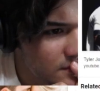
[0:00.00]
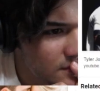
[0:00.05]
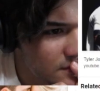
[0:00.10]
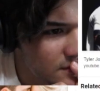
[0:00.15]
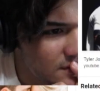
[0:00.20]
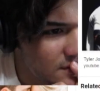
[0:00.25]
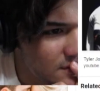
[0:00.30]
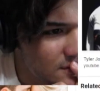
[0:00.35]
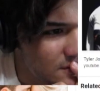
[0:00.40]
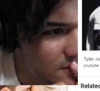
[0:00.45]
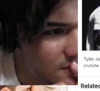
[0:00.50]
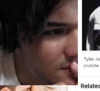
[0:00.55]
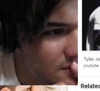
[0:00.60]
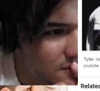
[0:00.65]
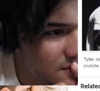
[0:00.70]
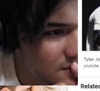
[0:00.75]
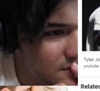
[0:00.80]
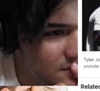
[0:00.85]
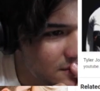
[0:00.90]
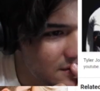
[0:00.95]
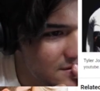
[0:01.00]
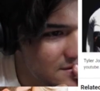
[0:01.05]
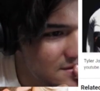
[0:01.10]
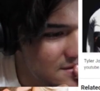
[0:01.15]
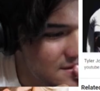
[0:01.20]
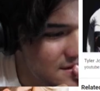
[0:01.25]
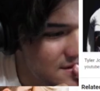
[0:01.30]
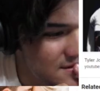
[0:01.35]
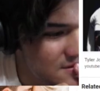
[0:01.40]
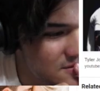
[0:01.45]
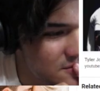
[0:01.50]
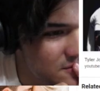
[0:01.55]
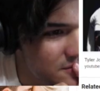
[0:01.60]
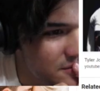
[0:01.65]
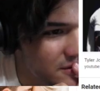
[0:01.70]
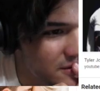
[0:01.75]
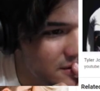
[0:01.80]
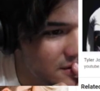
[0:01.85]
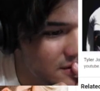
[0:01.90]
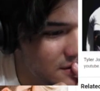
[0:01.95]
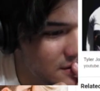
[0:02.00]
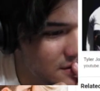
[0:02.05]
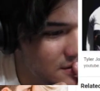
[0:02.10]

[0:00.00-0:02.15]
Ew. Why is his head so big?